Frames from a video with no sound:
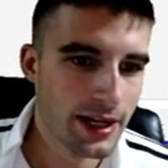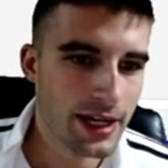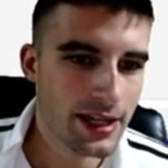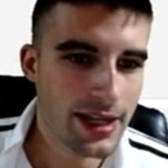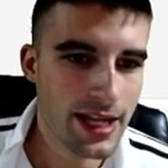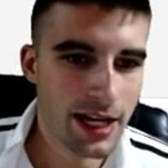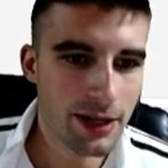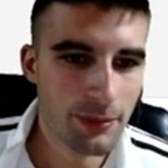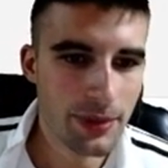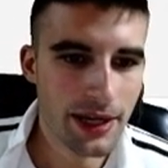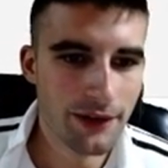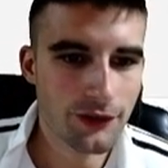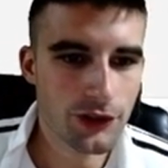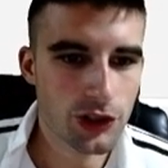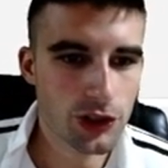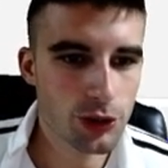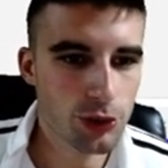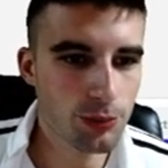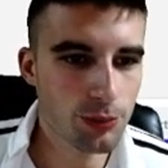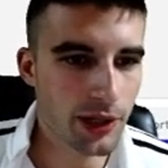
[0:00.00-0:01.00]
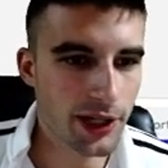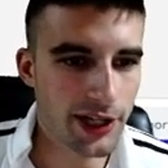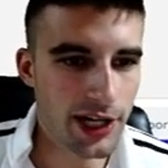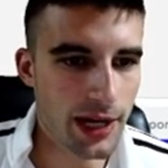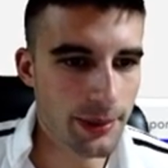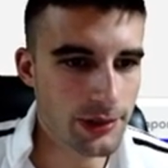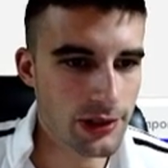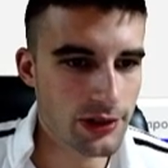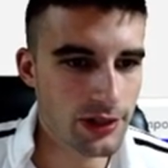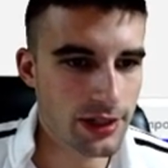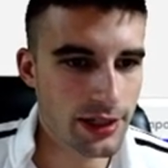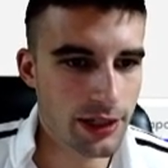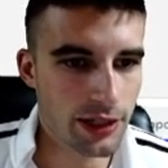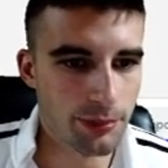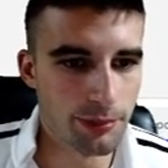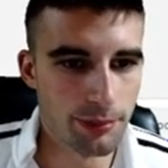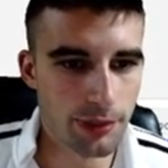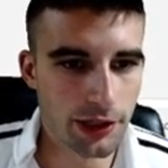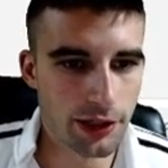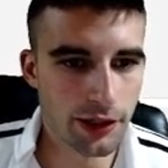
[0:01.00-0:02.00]
And then we have 2 punt options here
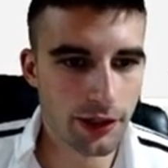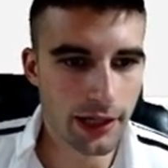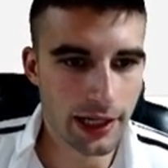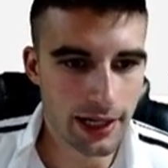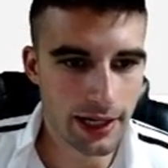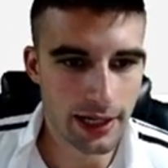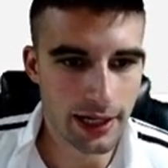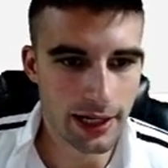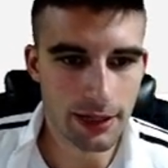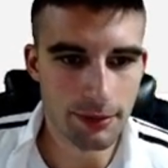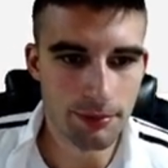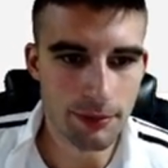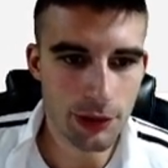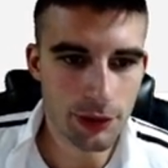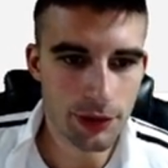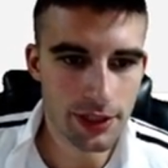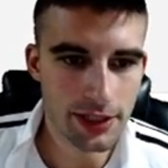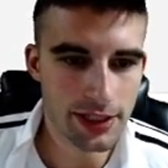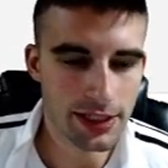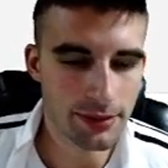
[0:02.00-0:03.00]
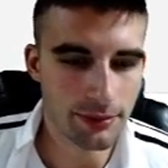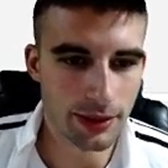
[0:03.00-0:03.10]
in Bird and Mooney.